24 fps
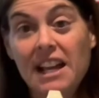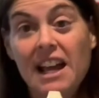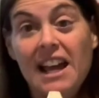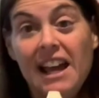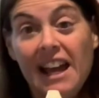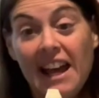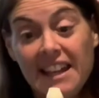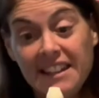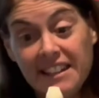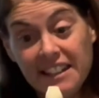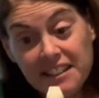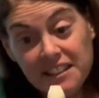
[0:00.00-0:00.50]

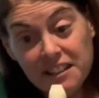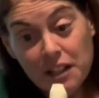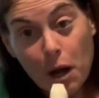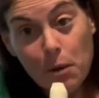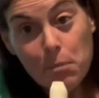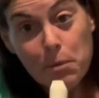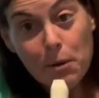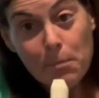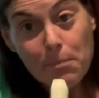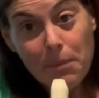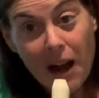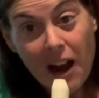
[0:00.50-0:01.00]
And the double
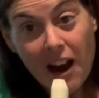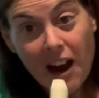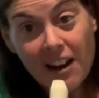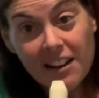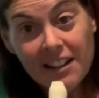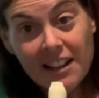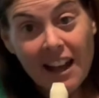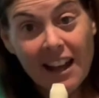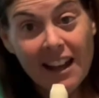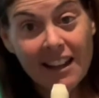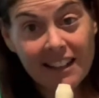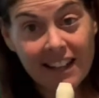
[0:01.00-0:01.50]
bar
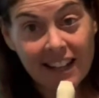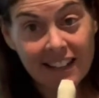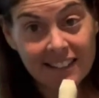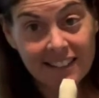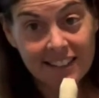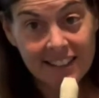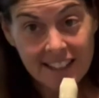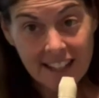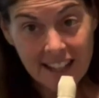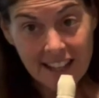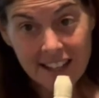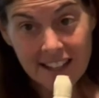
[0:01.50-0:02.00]
line at the
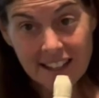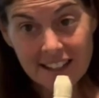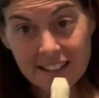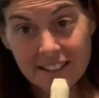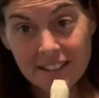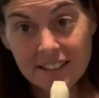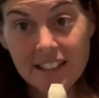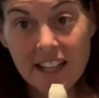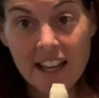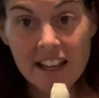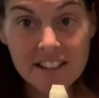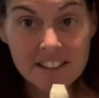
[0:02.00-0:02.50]
end
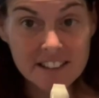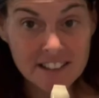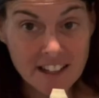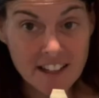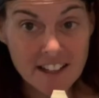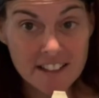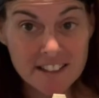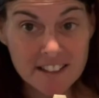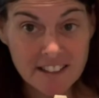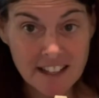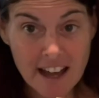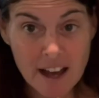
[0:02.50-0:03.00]
tells us
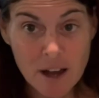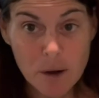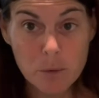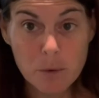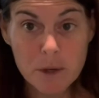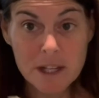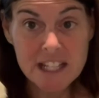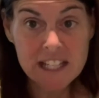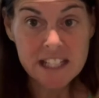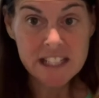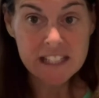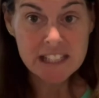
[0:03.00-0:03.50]
that we
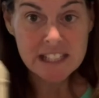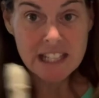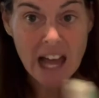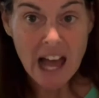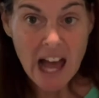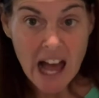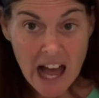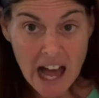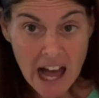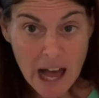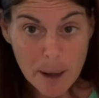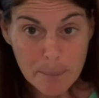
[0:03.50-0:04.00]

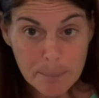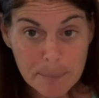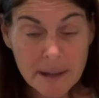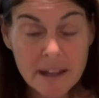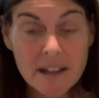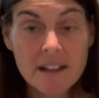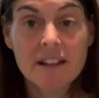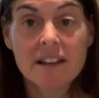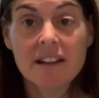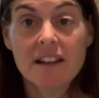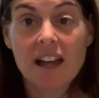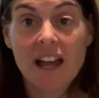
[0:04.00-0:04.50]
stop,
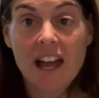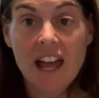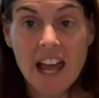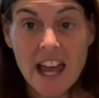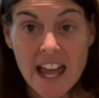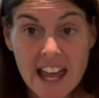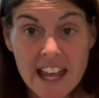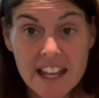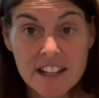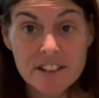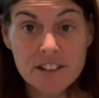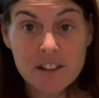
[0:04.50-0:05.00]

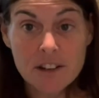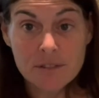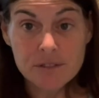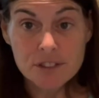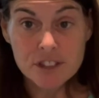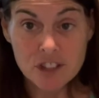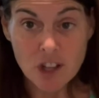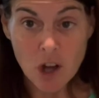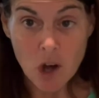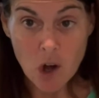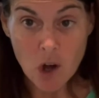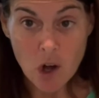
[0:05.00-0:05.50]
end of
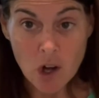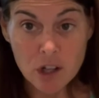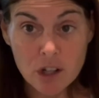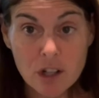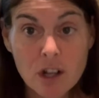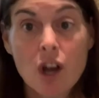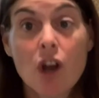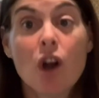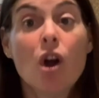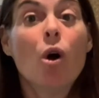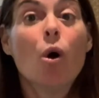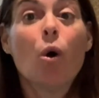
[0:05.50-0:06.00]
song,
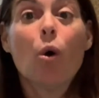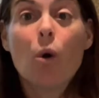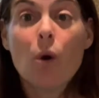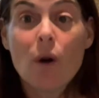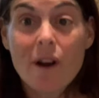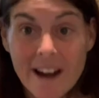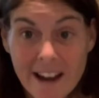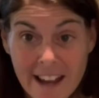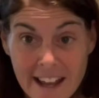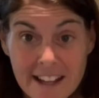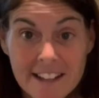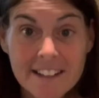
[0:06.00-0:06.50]
or
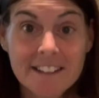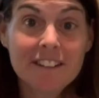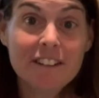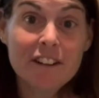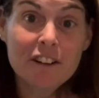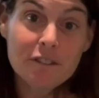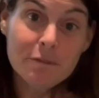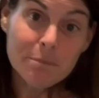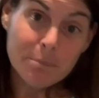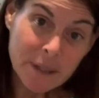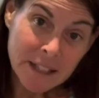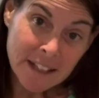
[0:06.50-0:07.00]
end of
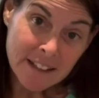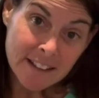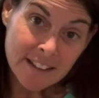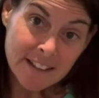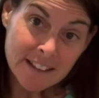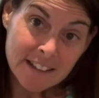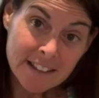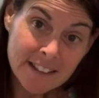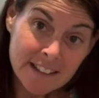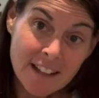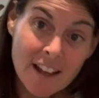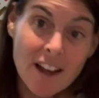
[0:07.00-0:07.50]

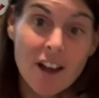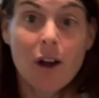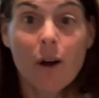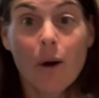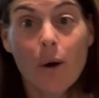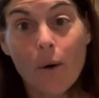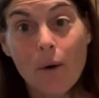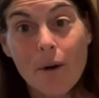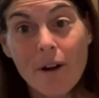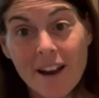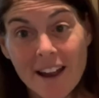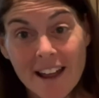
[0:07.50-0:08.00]
piece,
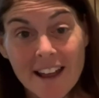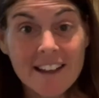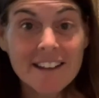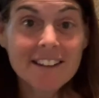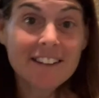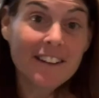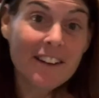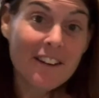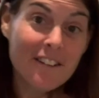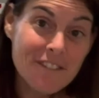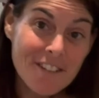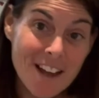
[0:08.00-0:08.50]
or end
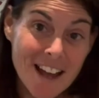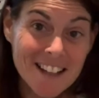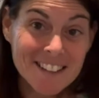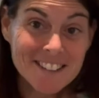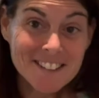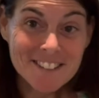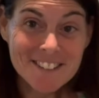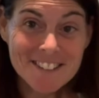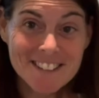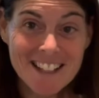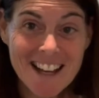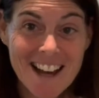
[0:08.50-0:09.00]
of
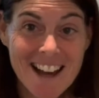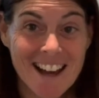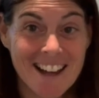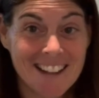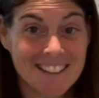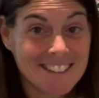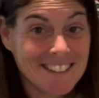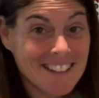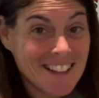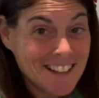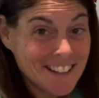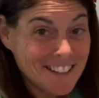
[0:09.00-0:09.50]
exercise.
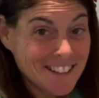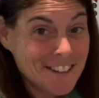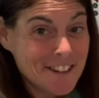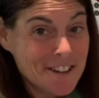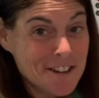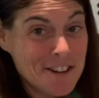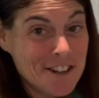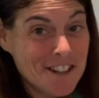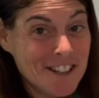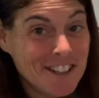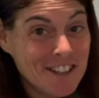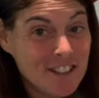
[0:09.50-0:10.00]

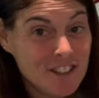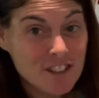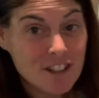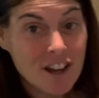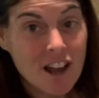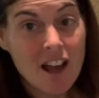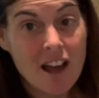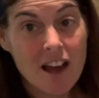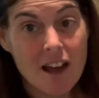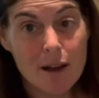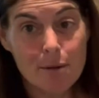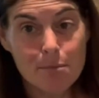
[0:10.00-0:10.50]
Good job.
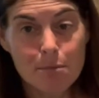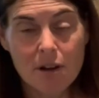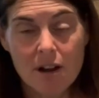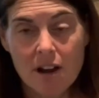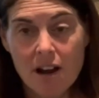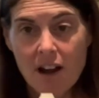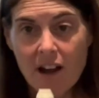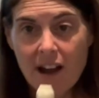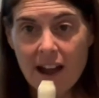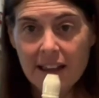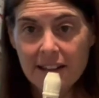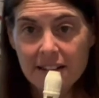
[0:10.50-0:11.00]
All
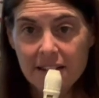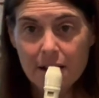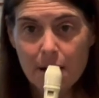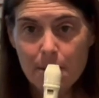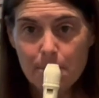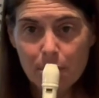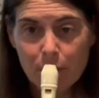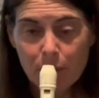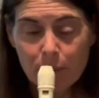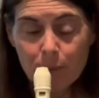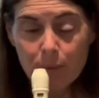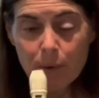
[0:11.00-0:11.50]
right,
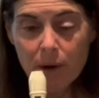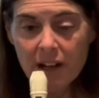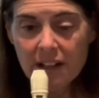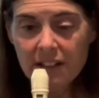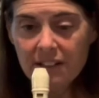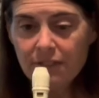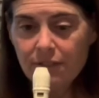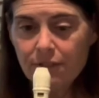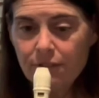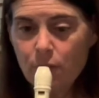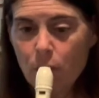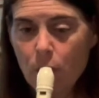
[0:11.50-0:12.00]
number 1
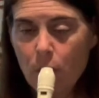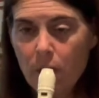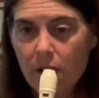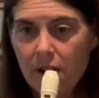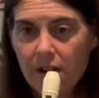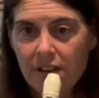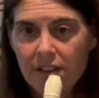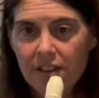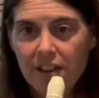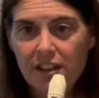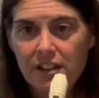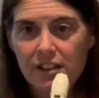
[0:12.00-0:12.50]
for
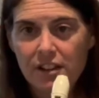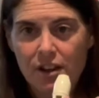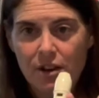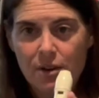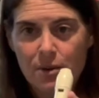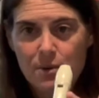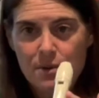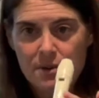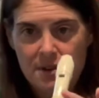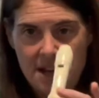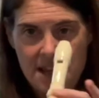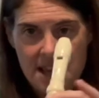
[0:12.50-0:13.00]
the
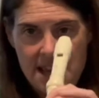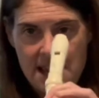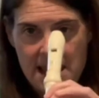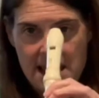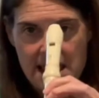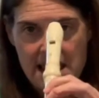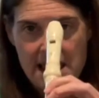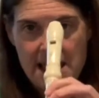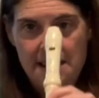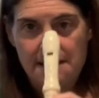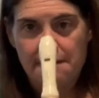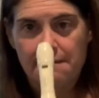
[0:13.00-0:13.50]
note
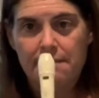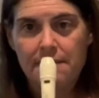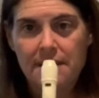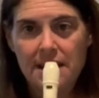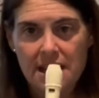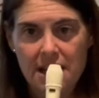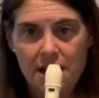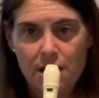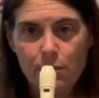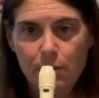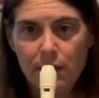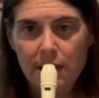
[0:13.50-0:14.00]
A.
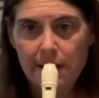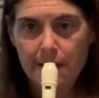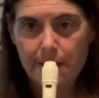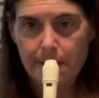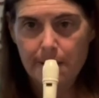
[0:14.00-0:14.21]
Here we go.